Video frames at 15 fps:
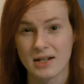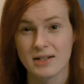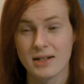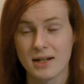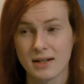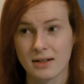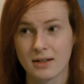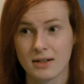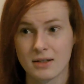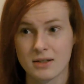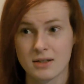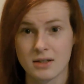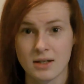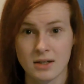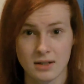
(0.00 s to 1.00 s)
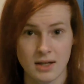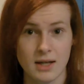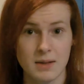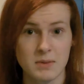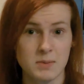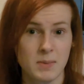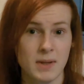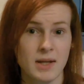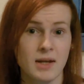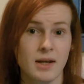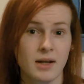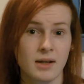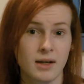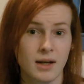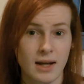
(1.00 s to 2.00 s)
had yet because it keeps being
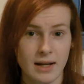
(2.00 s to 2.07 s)
at an